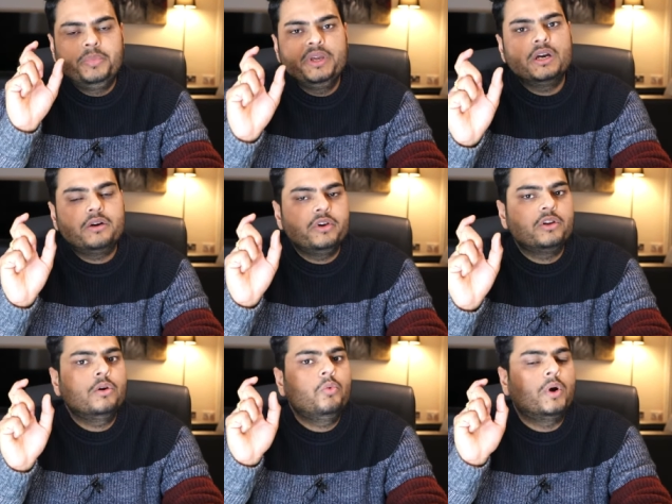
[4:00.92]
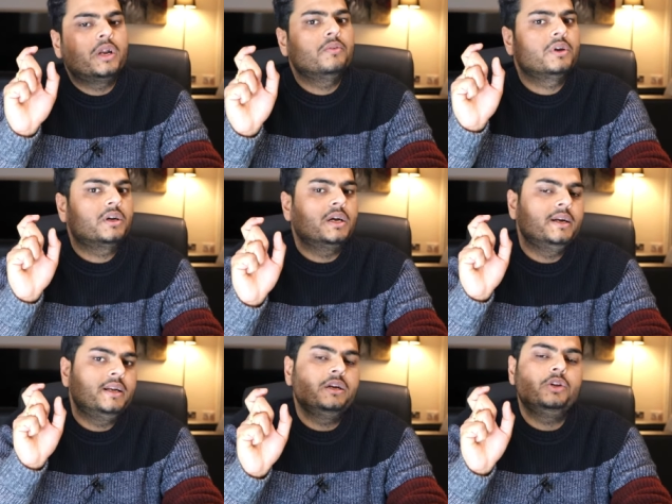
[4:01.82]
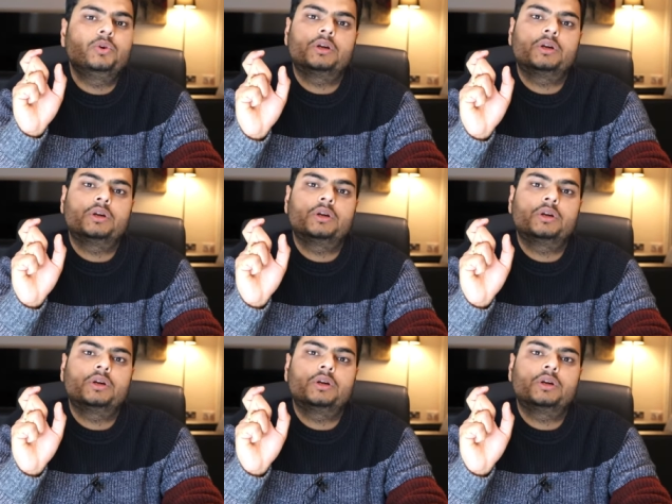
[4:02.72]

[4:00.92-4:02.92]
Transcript: be aware of whatever content you